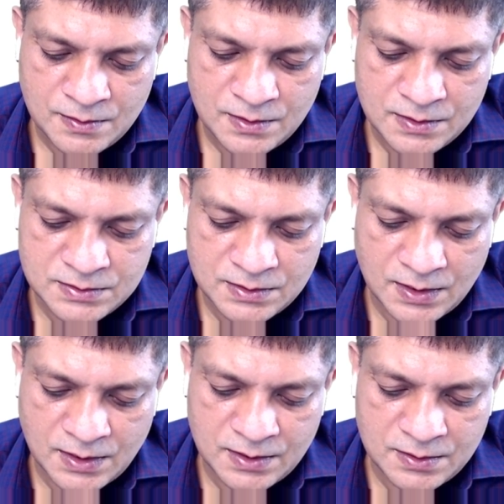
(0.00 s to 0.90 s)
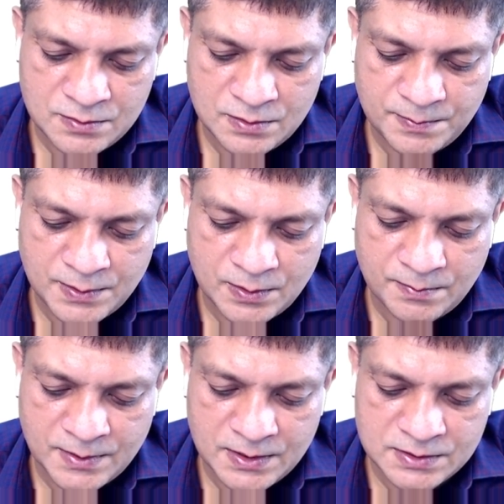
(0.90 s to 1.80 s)
Is it r e to the power
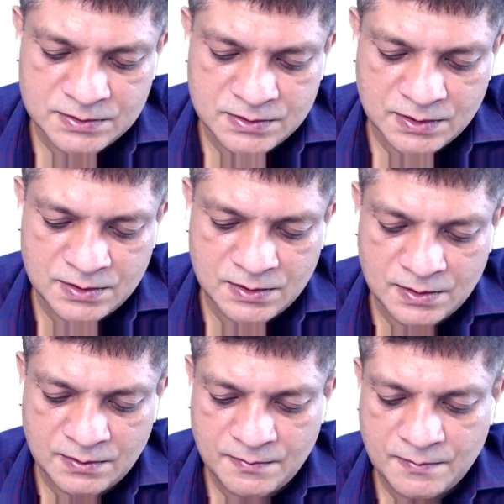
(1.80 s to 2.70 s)
minus j theta?